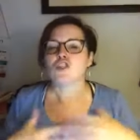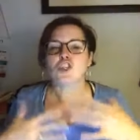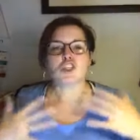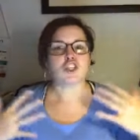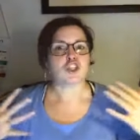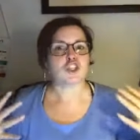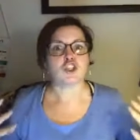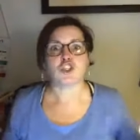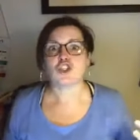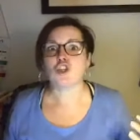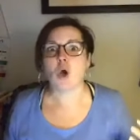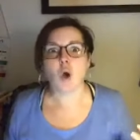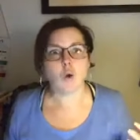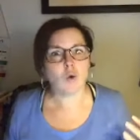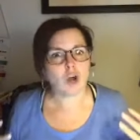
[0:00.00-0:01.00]
just
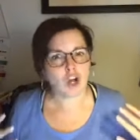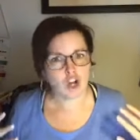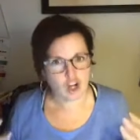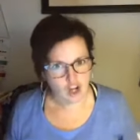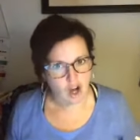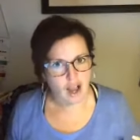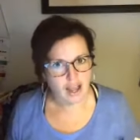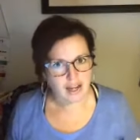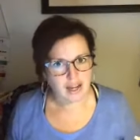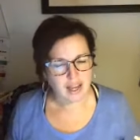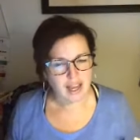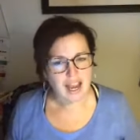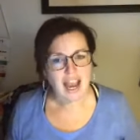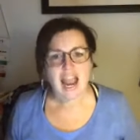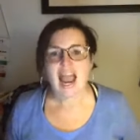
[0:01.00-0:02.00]
so
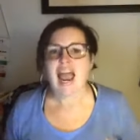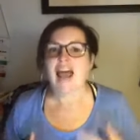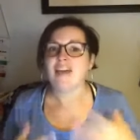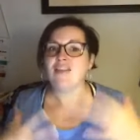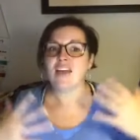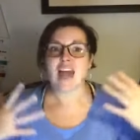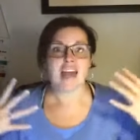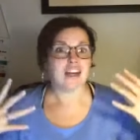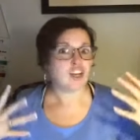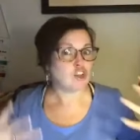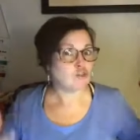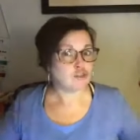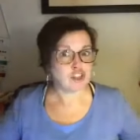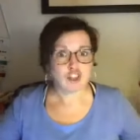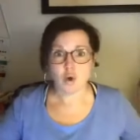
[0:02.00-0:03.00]
good and
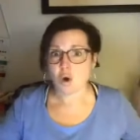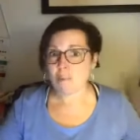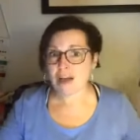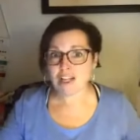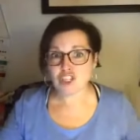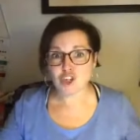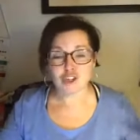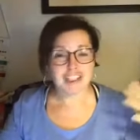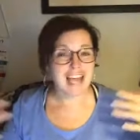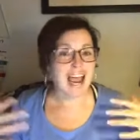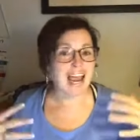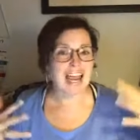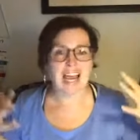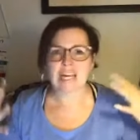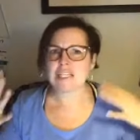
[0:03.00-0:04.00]
then you just go about your
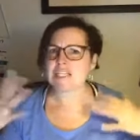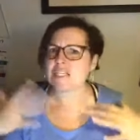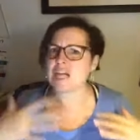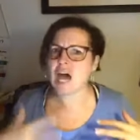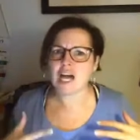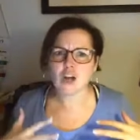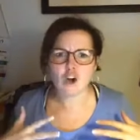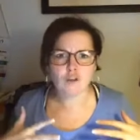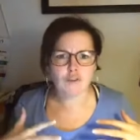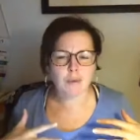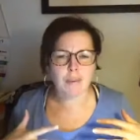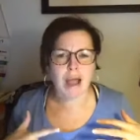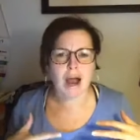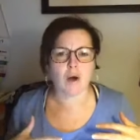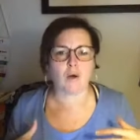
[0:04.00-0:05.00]
day and it's not
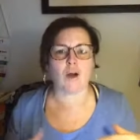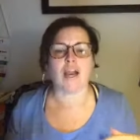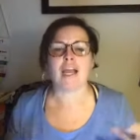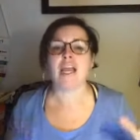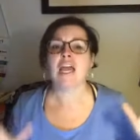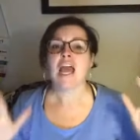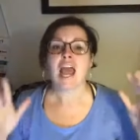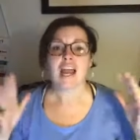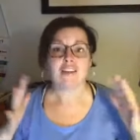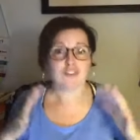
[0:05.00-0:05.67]
overpowering.